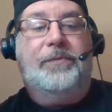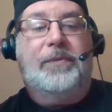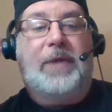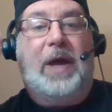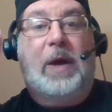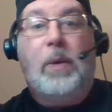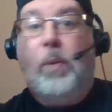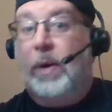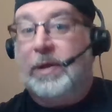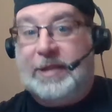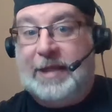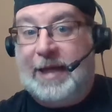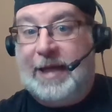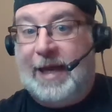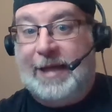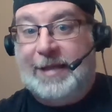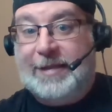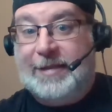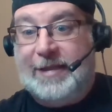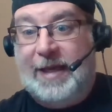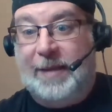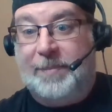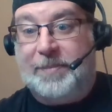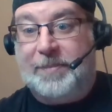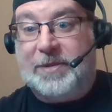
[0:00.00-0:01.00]
I wasn't getting
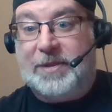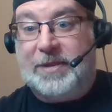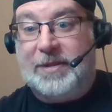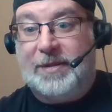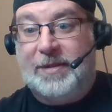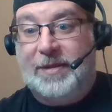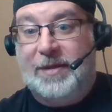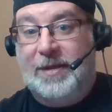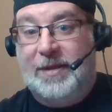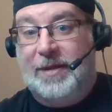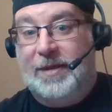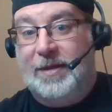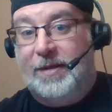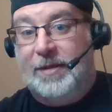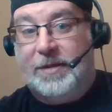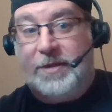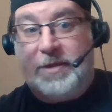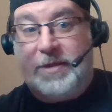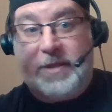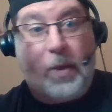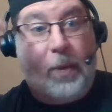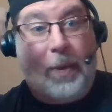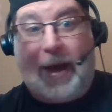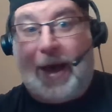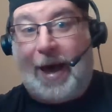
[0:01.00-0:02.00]
tipped.
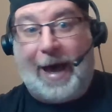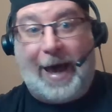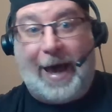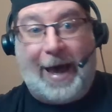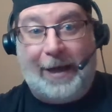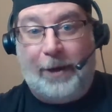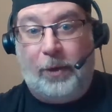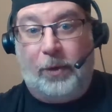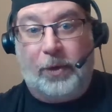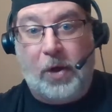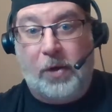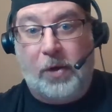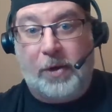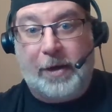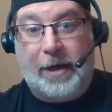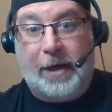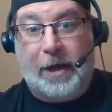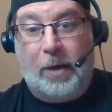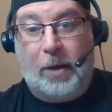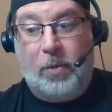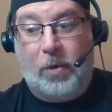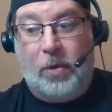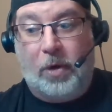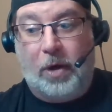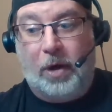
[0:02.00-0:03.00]
So I don't go there no
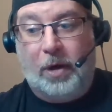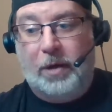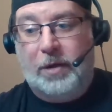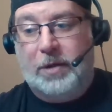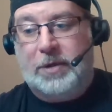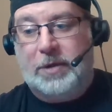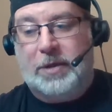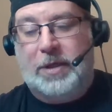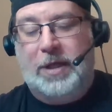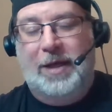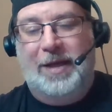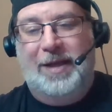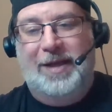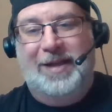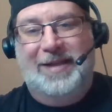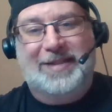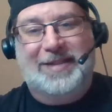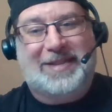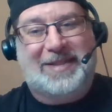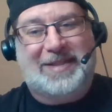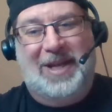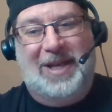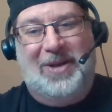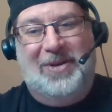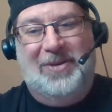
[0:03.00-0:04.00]
more.
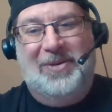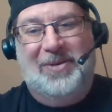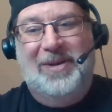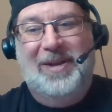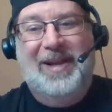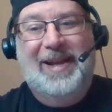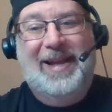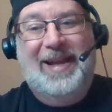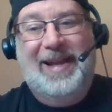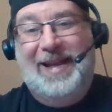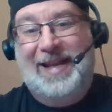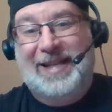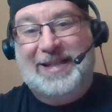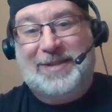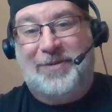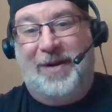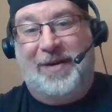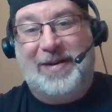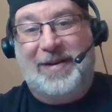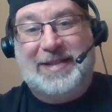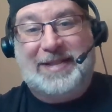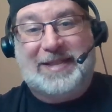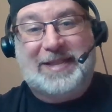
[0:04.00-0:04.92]
So it's very